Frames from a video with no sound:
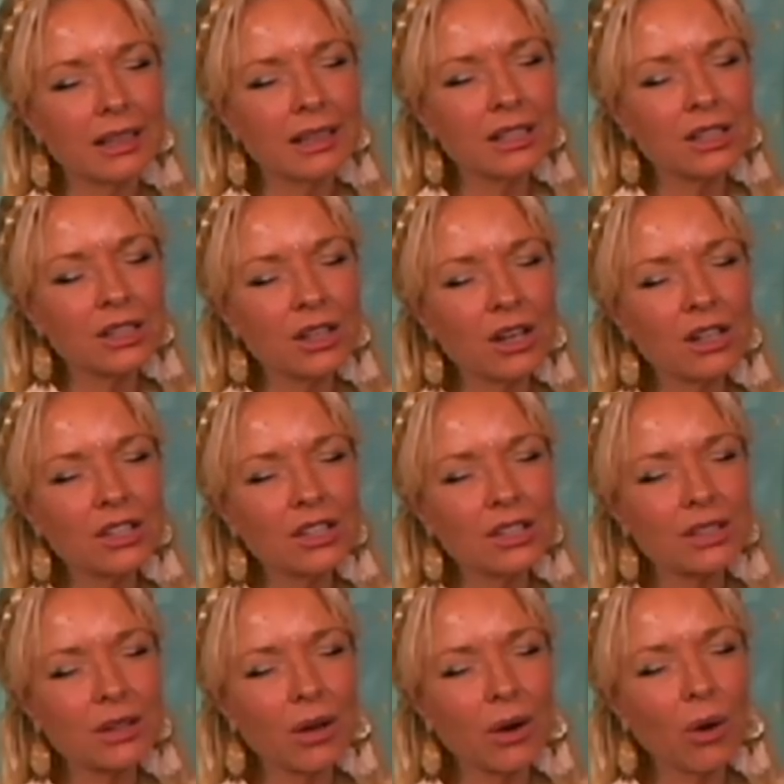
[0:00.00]
it
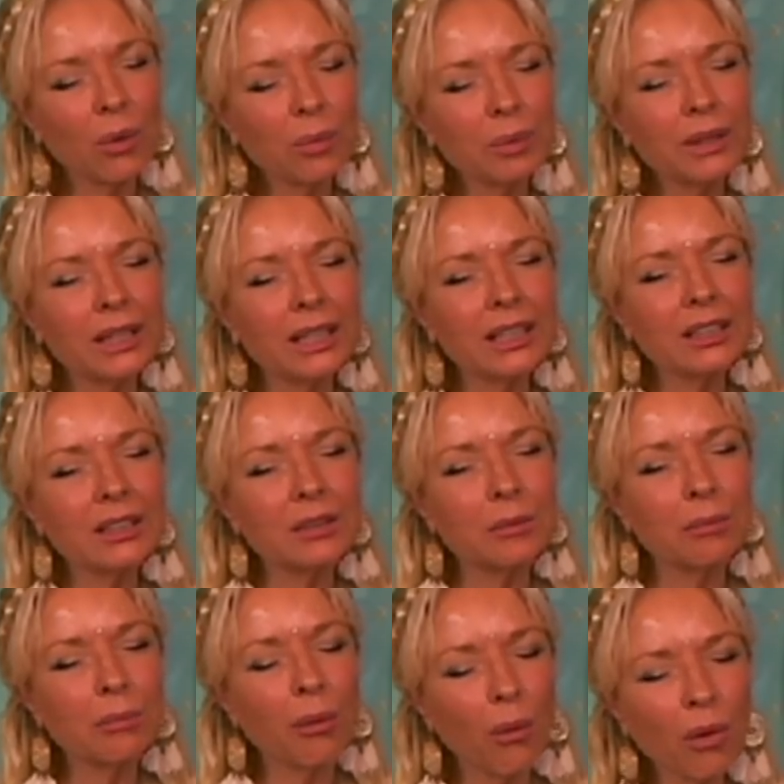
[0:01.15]
starts opening
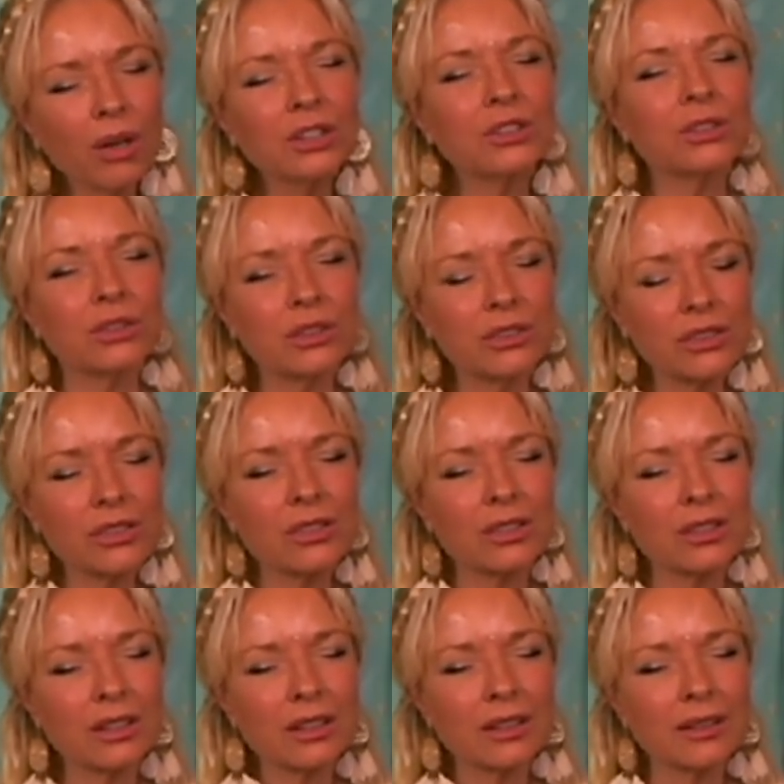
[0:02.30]
portals
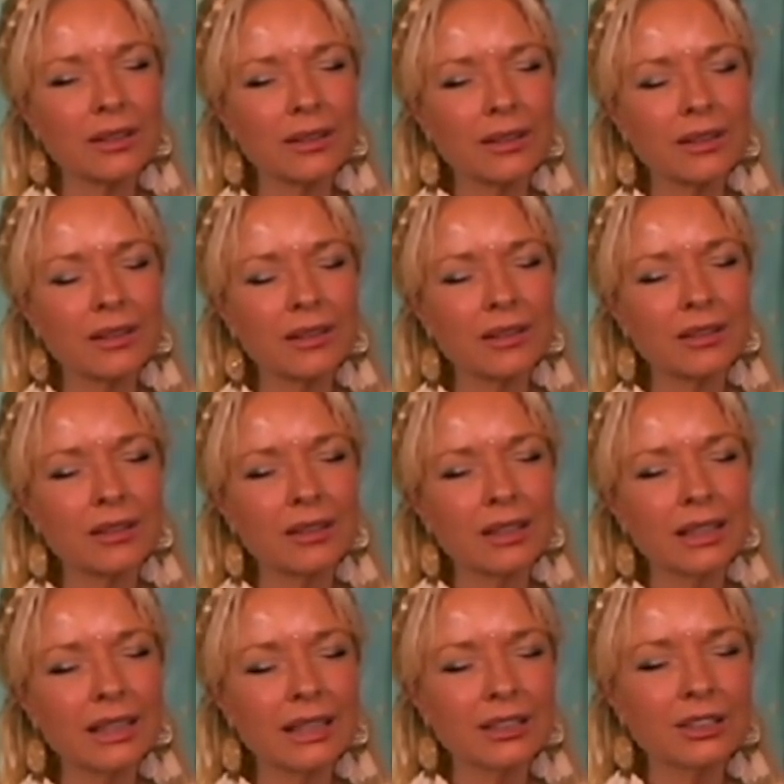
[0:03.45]

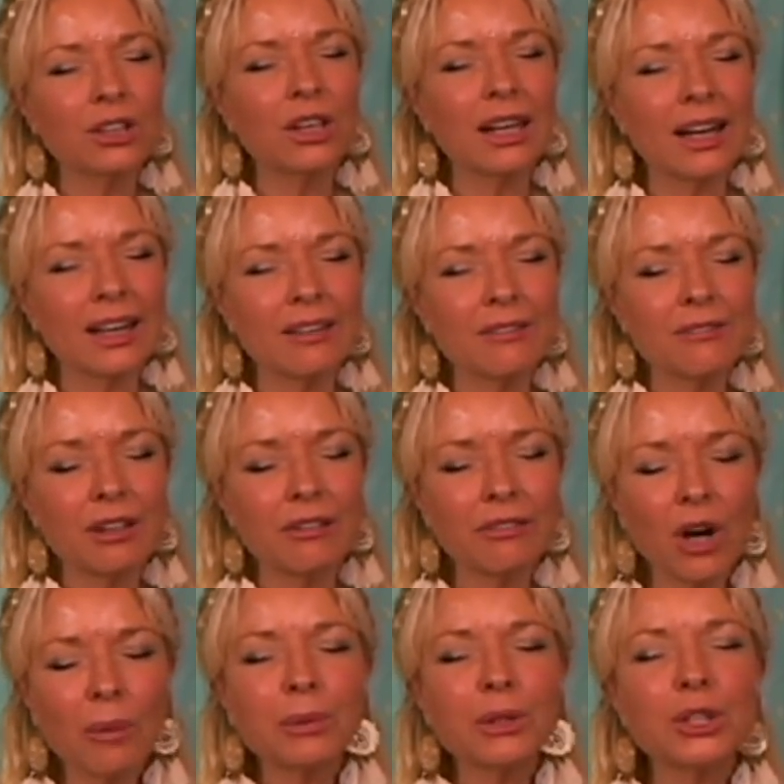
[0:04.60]
in your life of
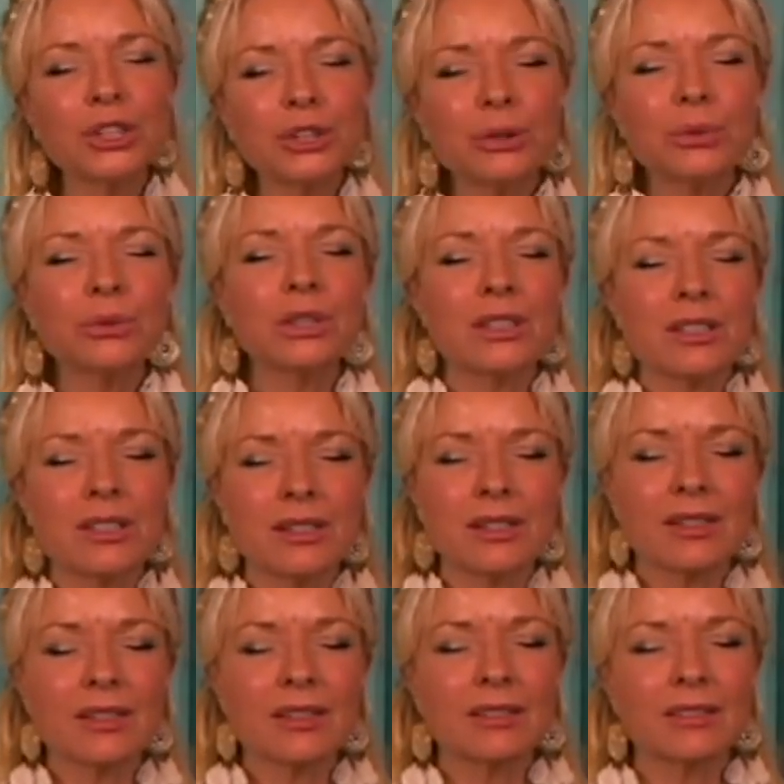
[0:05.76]

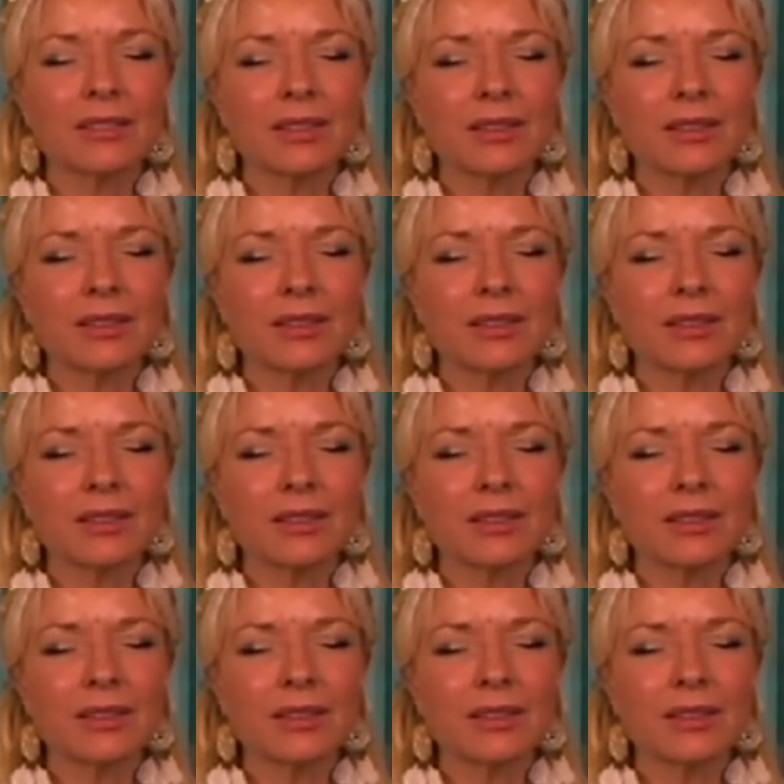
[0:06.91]
opportunities.